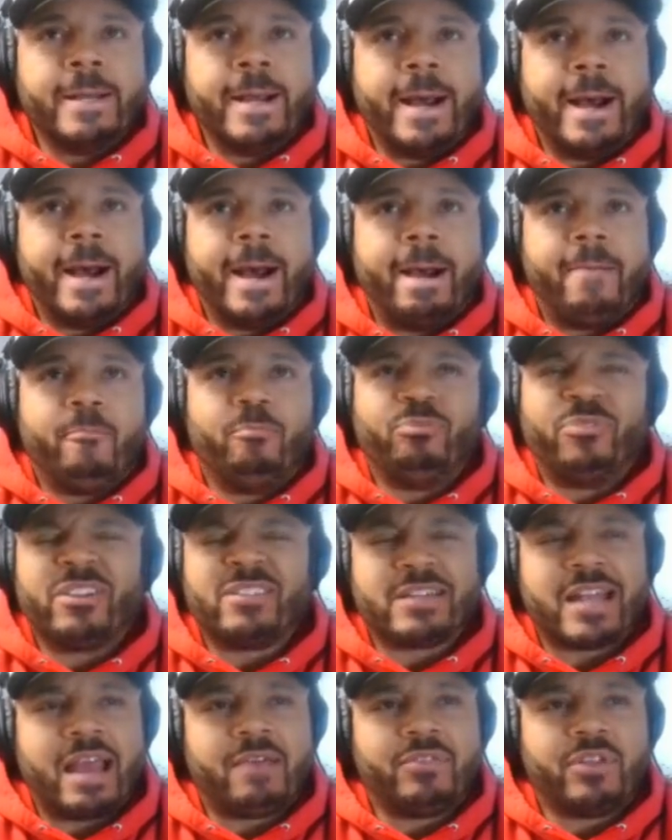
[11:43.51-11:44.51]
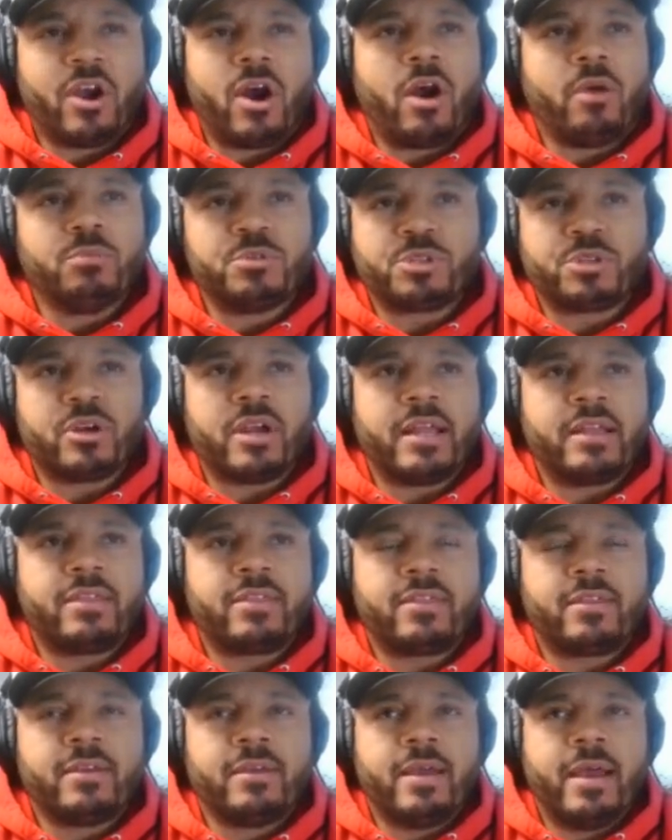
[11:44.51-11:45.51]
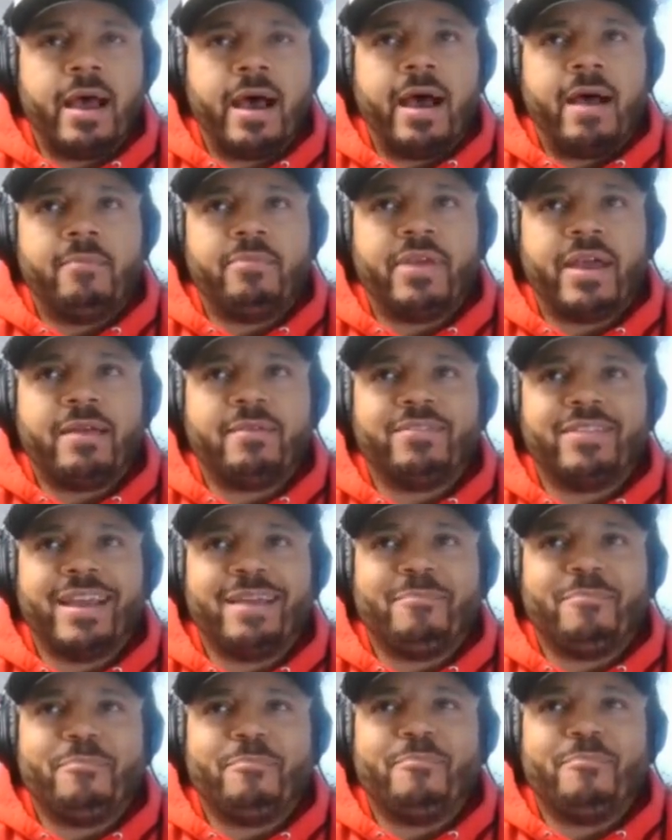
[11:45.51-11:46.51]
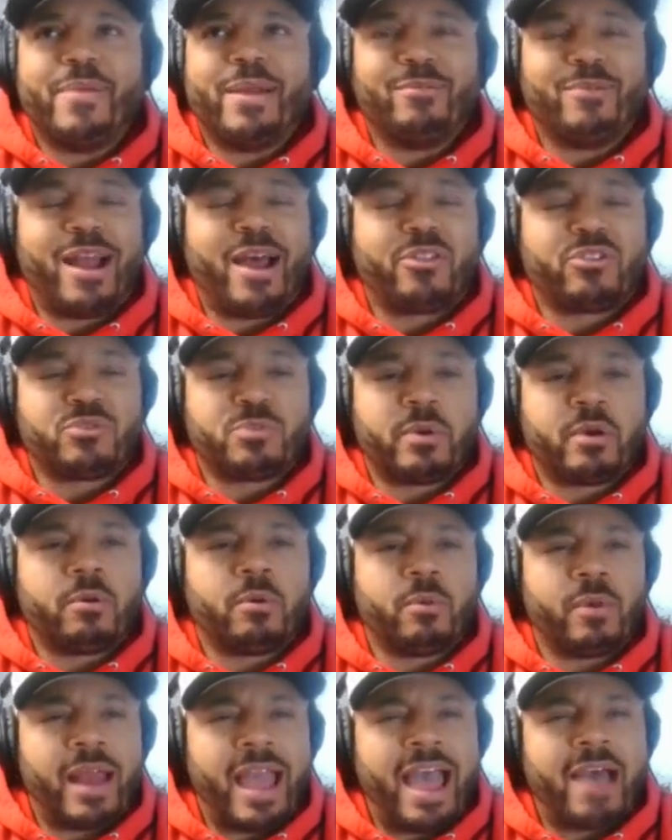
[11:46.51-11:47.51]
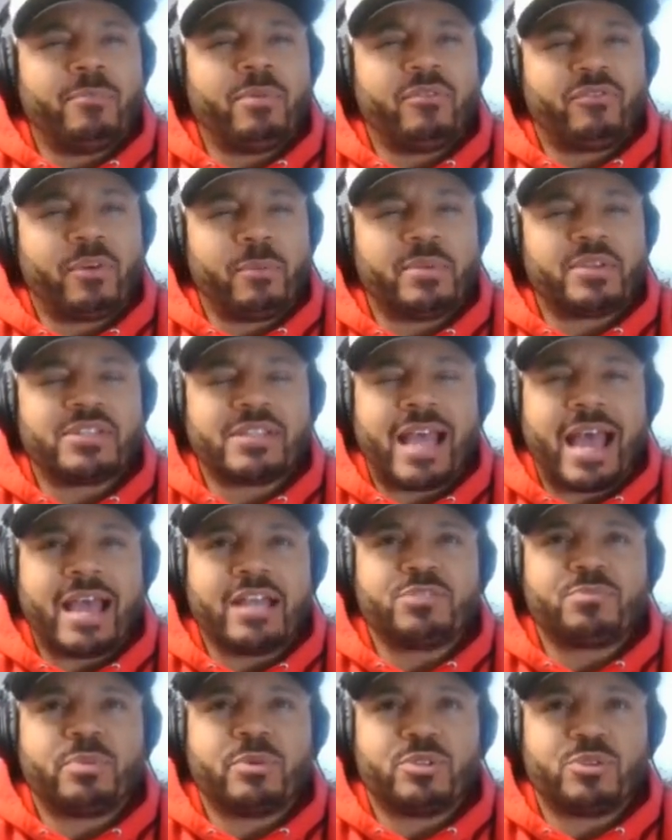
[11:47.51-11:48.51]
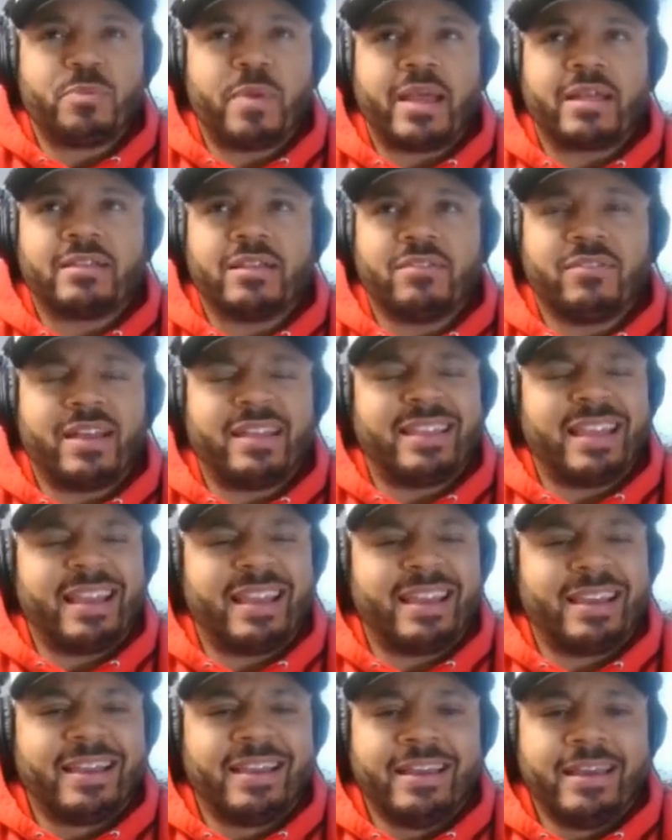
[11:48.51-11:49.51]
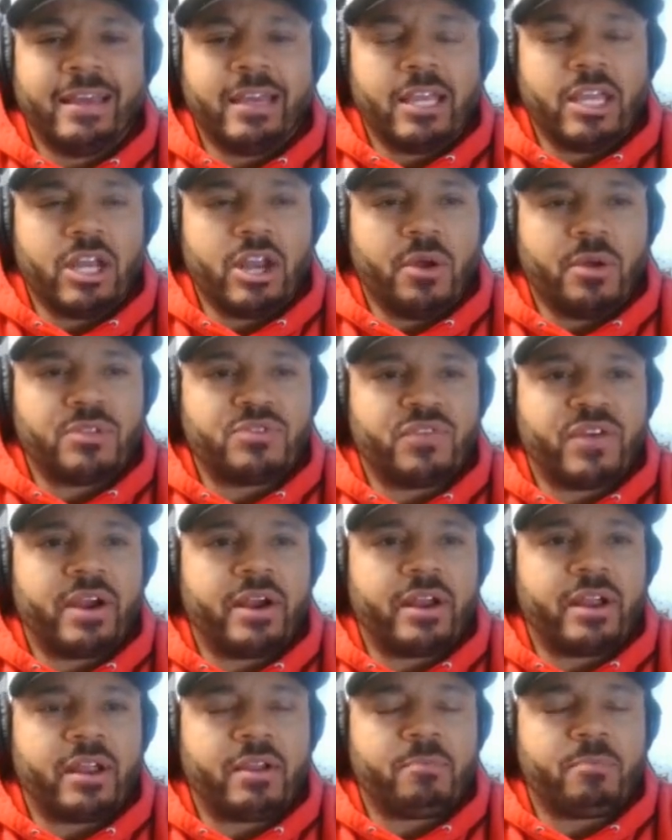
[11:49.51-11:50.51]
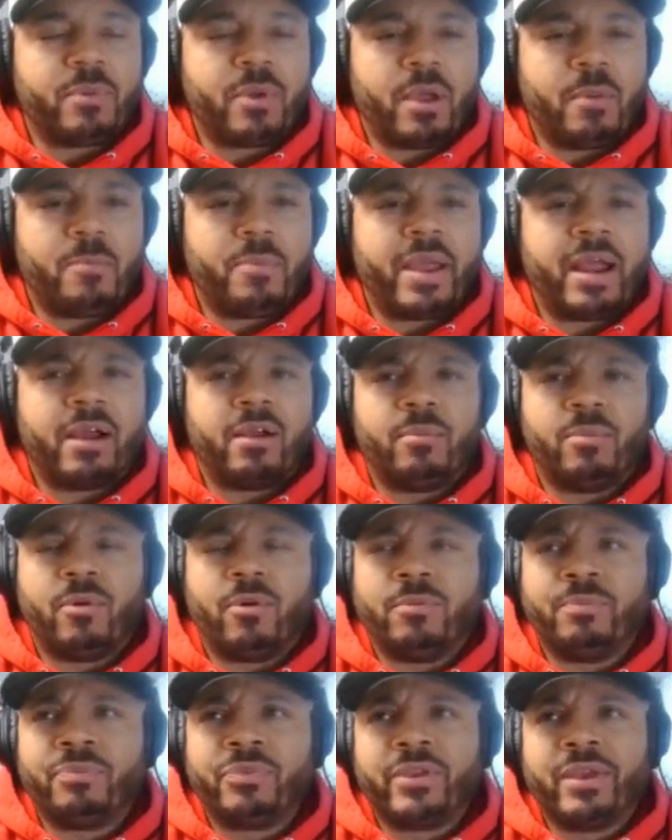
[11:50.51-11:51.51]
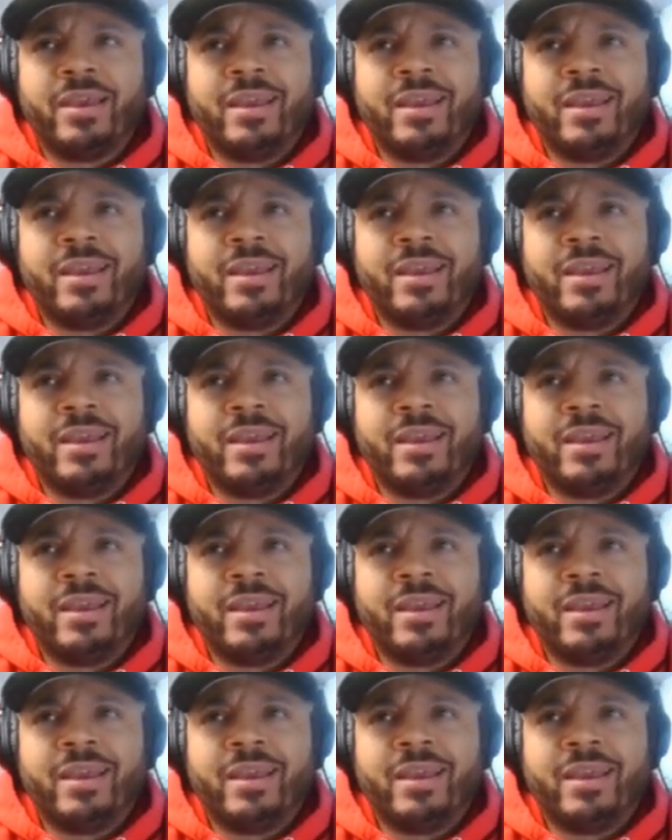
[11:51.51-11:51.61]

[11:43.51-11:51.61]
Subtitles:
Doesn't have the arm strength that Ben Roethlisberger would have, but from a size perspective, I think, it's very comparable.